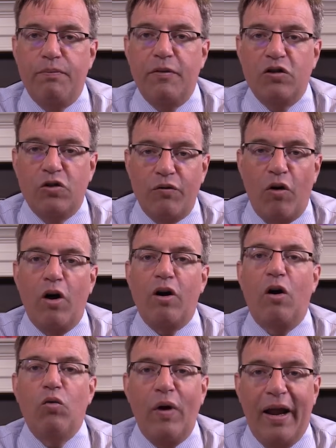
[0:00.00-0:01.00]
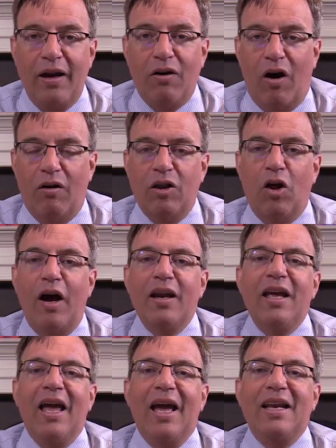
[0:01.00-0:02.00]
sort of on our radar a lot,
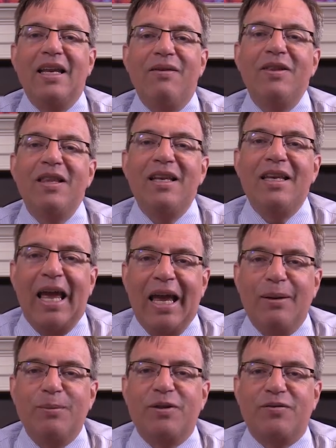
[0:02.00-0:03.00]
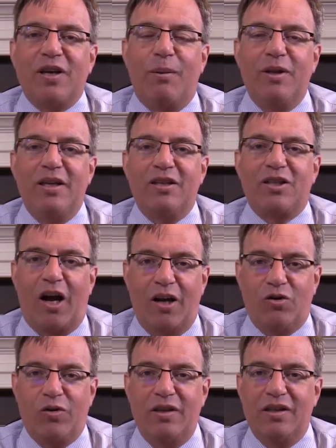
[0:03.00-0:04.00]
and even the names of some of these
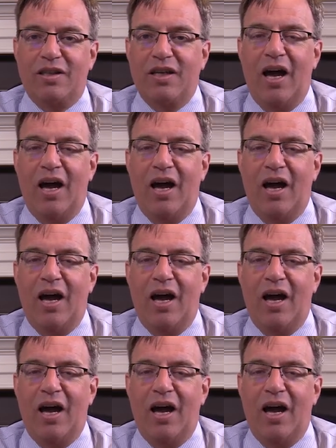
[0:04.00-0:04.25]
countries